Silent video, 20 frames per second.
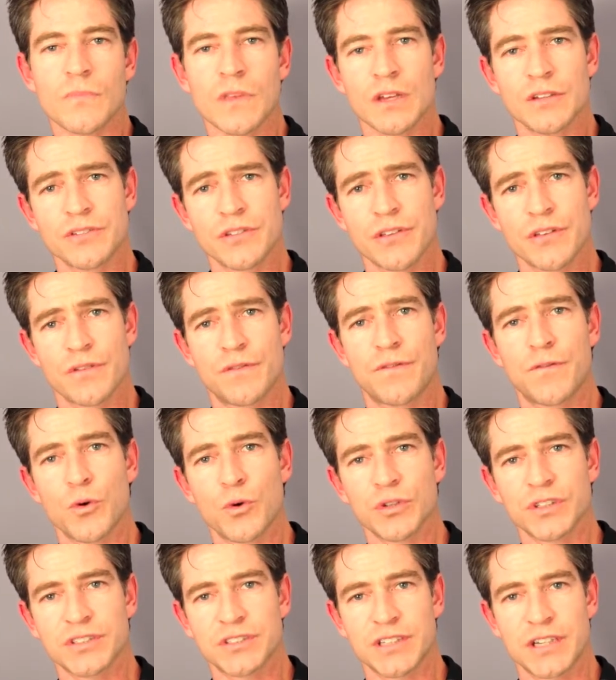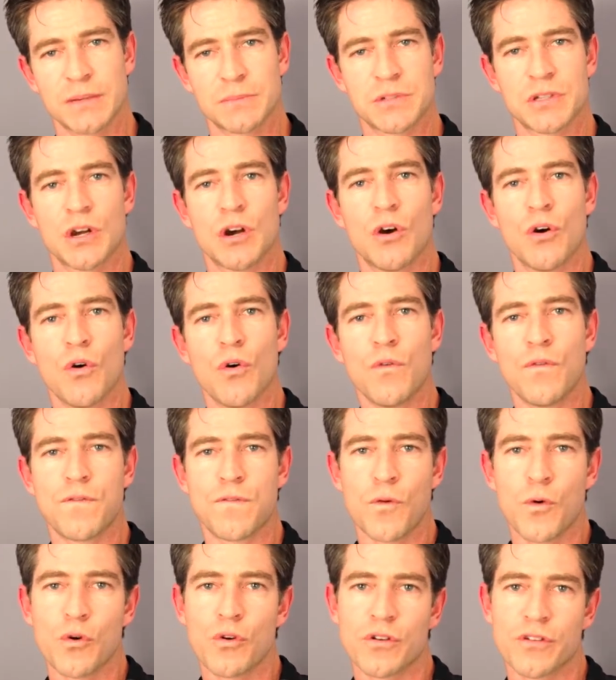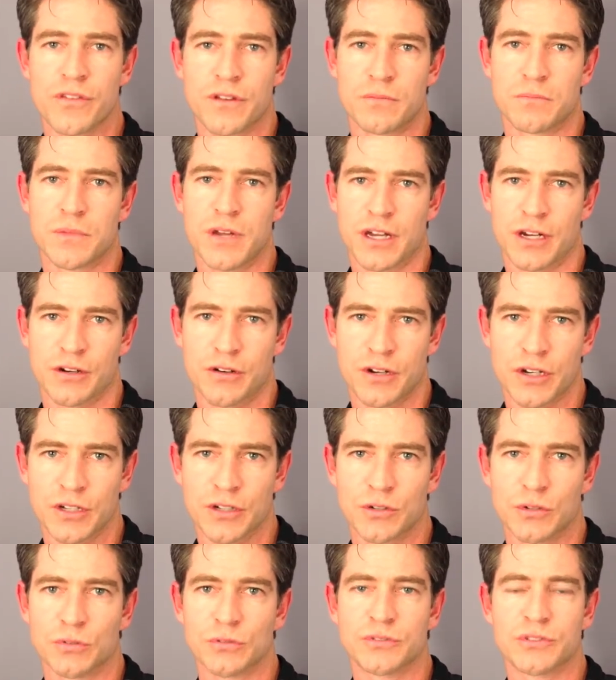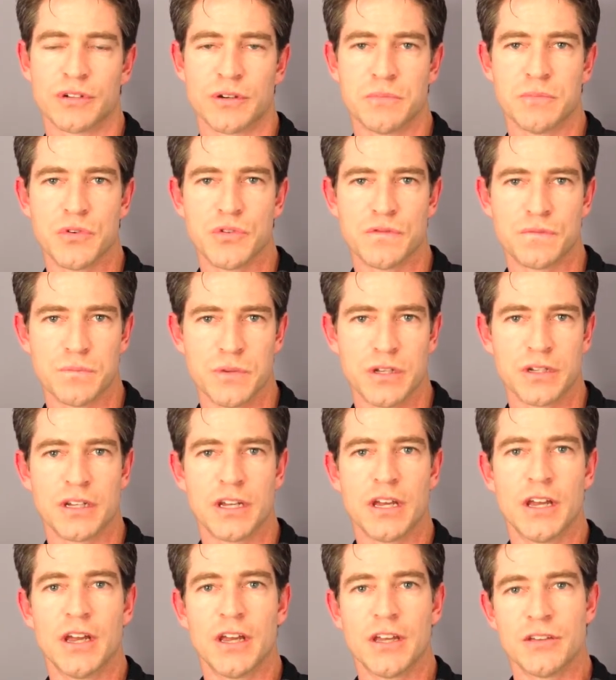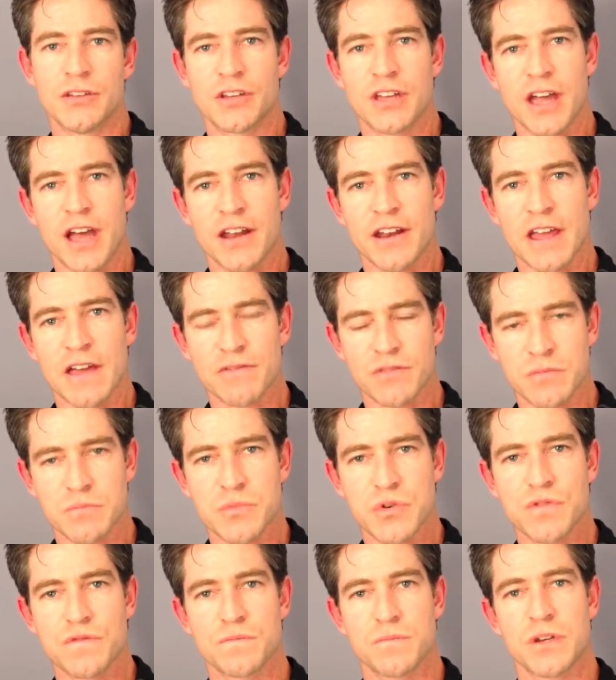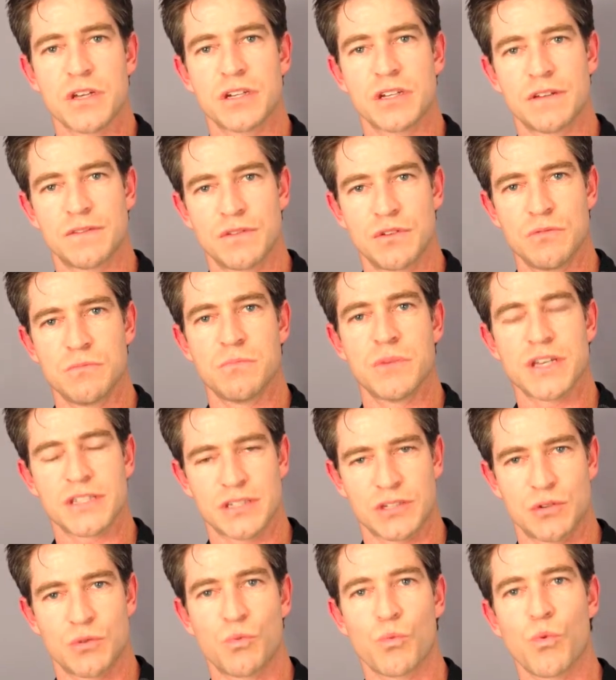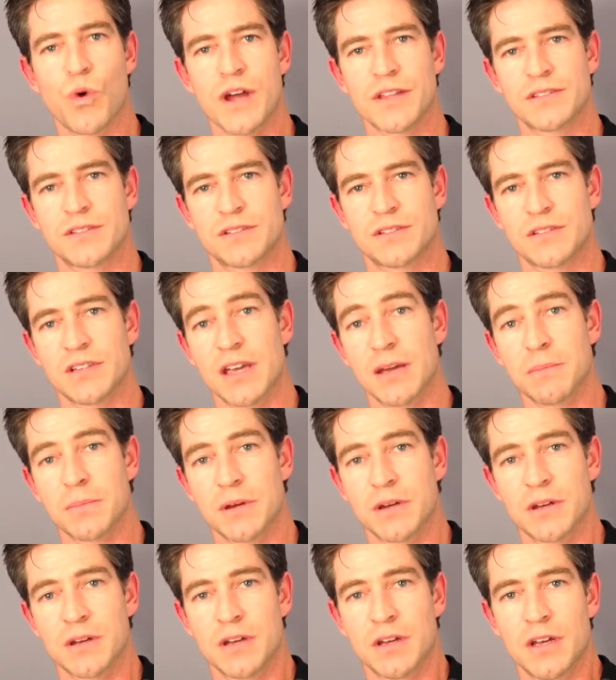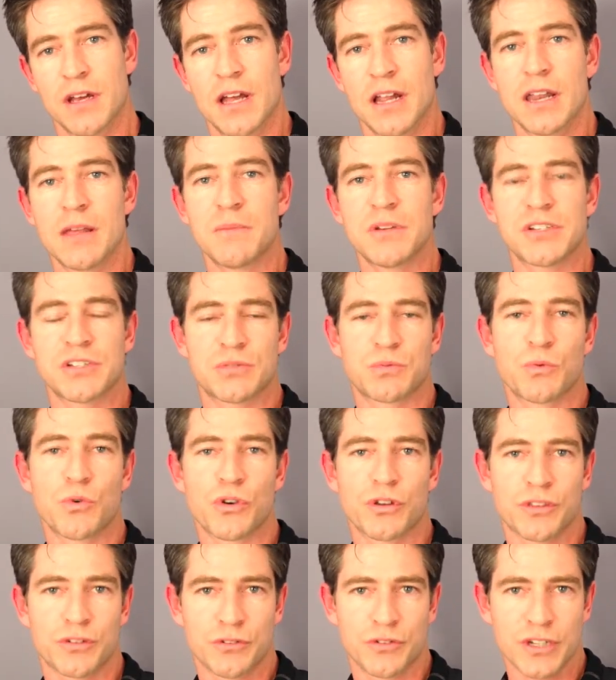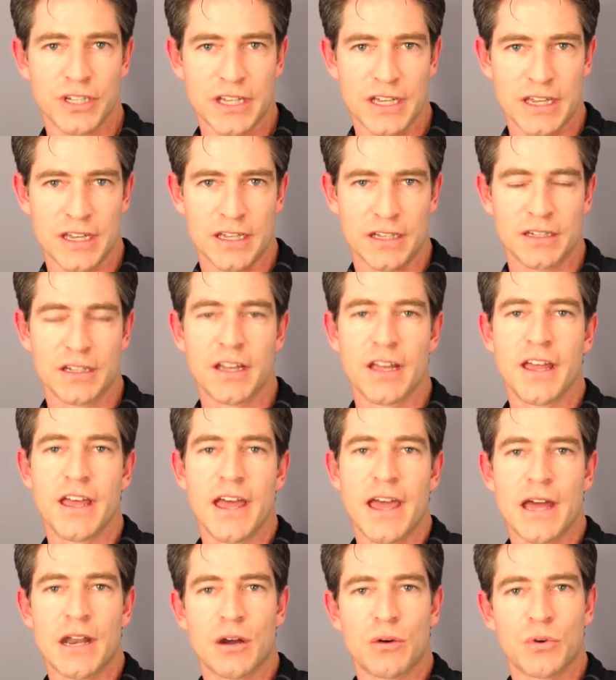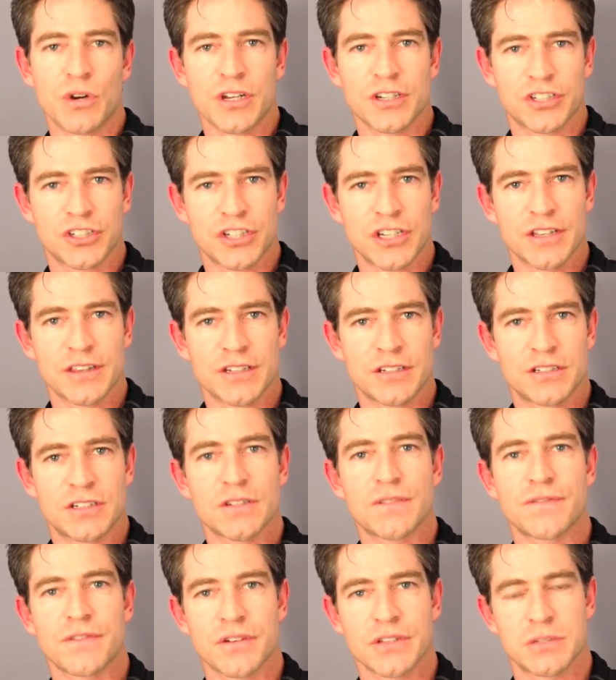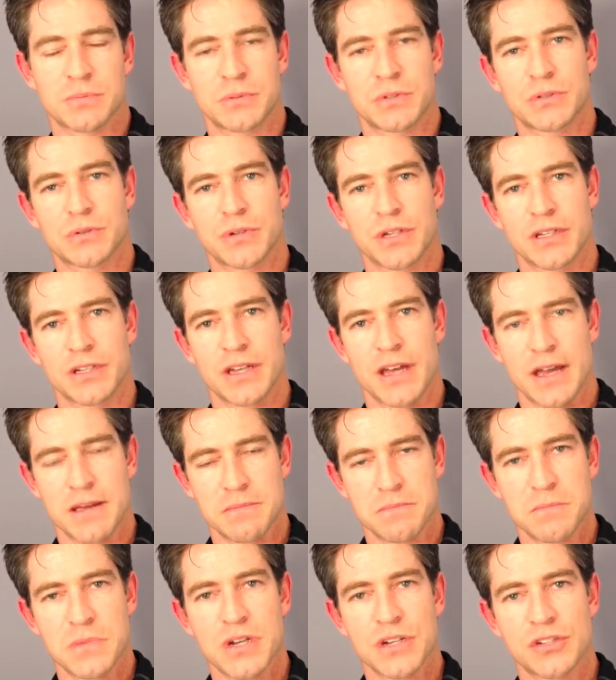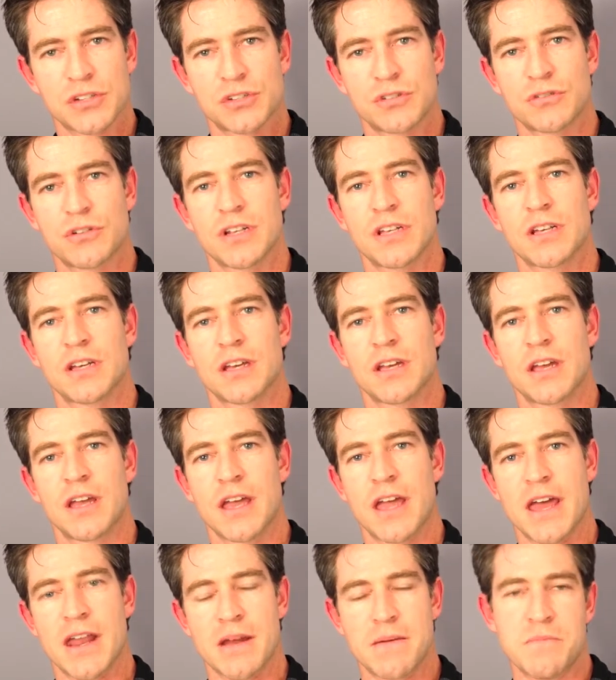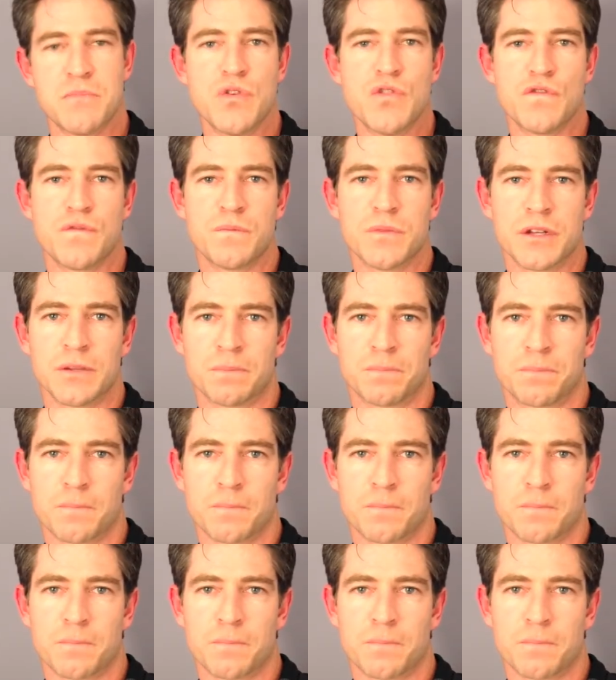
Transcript: So the 4 steps, all 4 of them are critical to a movement. You can't have a movement if you miss one step. Let me just walk through it again, and I want to share the difference between a ministry and a movement.